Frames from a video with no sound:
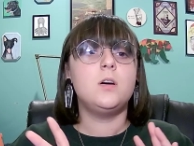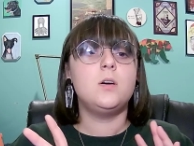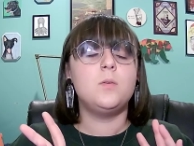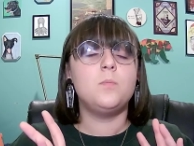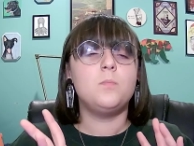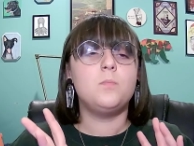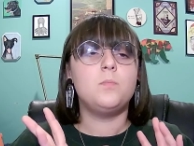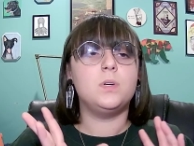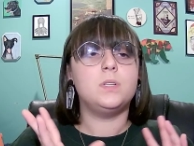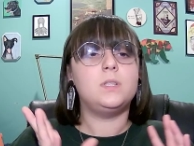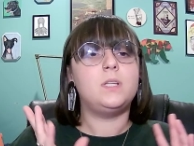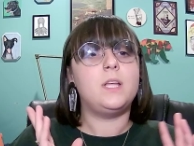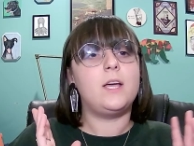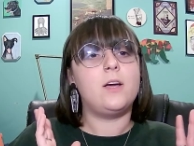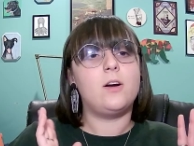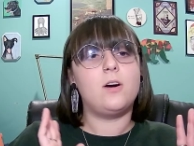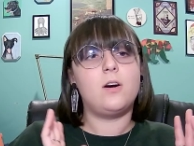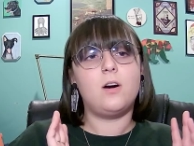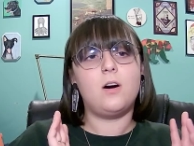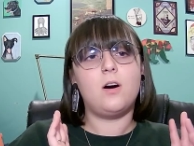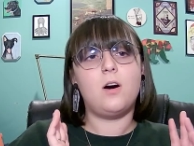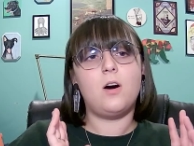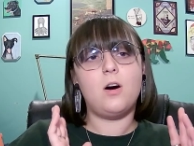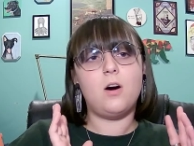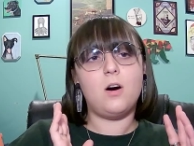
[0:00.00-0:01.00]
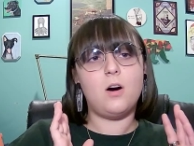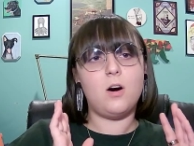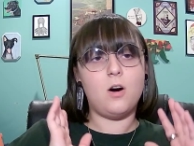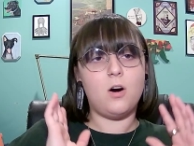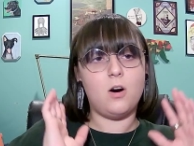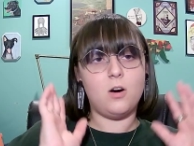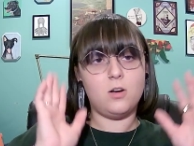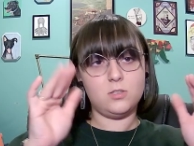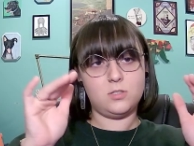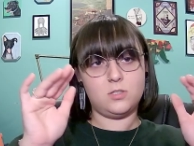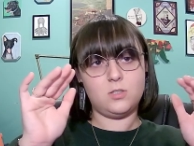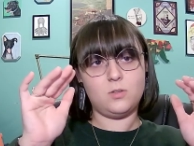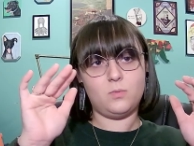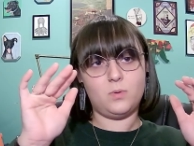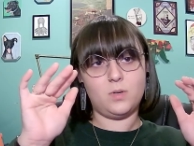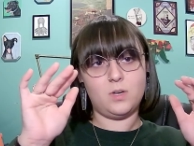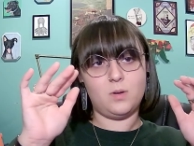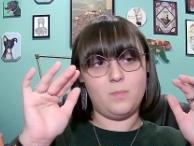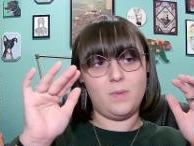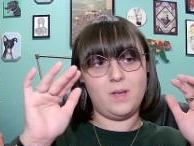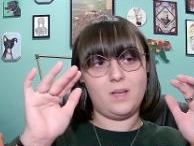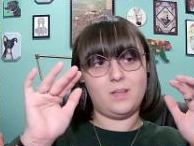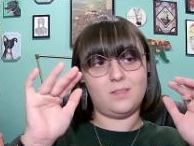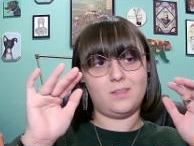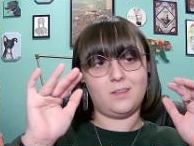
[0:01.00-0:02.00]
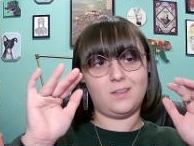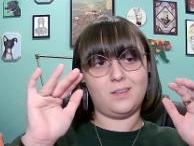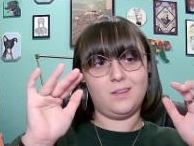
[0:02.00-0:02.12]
but they also want to make the